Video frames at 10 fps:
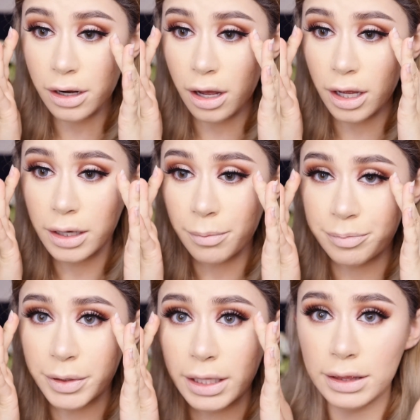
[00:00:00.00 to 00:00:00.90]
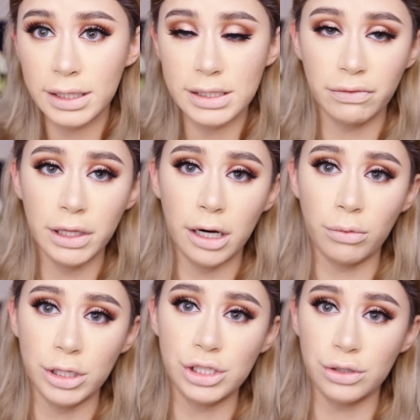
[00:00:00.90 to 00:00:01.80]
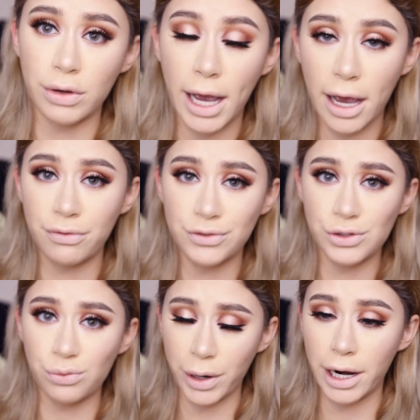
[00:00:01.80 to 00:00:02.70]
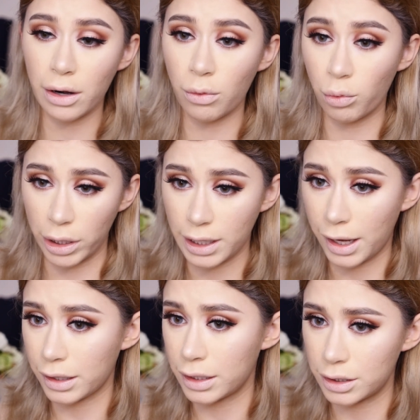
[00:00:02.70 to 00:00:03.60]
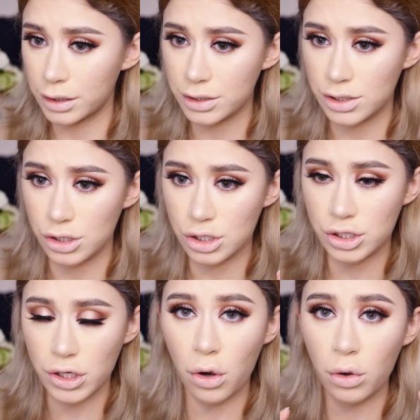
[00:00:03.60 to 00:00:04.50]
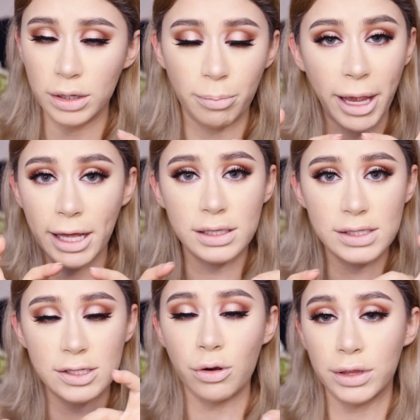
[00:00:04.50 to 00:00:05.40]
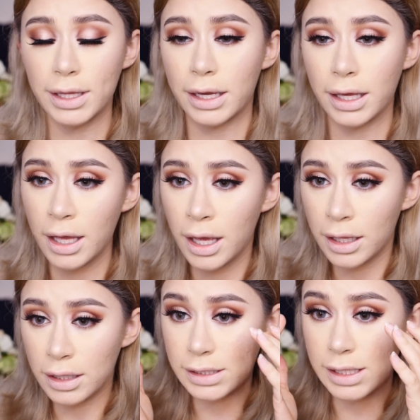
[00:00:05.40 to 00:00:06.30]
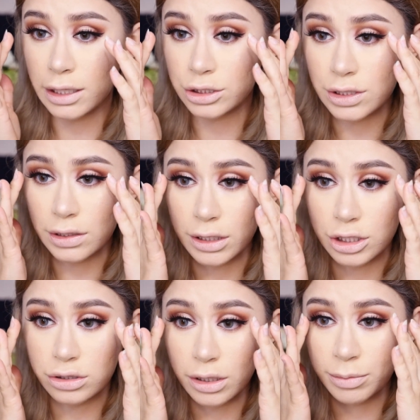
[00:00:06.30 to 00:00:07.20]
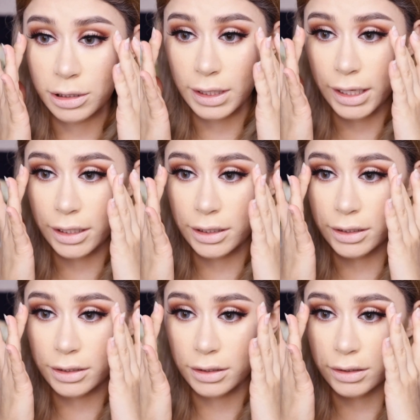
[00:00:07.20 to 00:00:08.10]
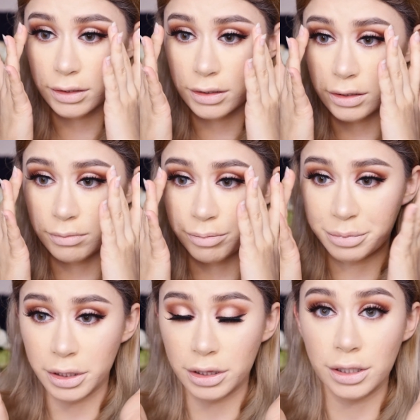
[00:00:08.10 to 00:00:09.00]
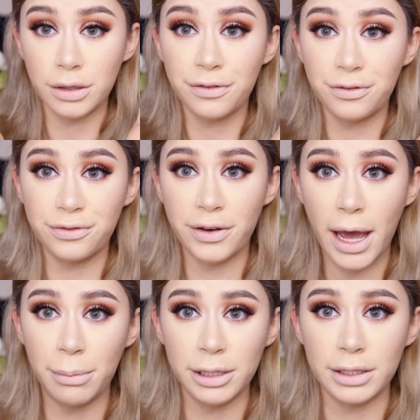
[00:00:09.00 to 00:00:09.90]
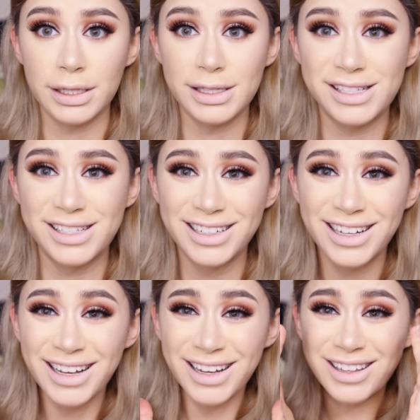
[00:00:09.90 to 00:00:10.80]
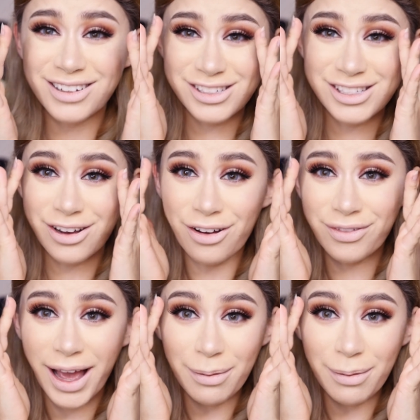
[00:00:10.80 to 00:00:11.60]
are on, but they definitely are ones you have to wear with eyeliner because they're so, the band is so thick. These lashes are like triple layered, but they're fabulous. They're so